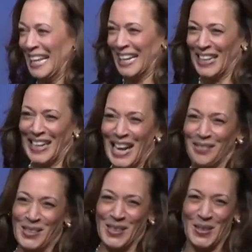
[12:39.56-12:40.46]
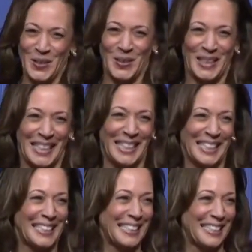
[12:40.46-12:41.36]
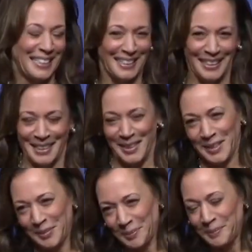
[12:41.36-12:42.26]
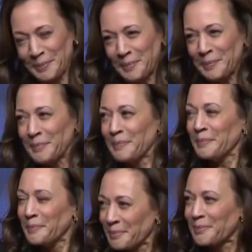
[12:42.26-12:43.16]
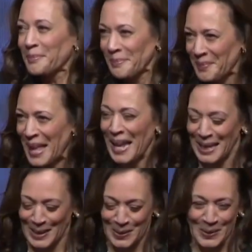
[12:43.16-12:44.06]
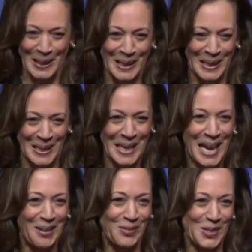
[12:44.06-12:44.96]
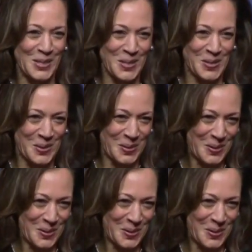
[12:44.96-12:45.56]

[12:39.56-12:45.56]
the administration's policies will probably look a lot like what the Biden administration's policies looked like.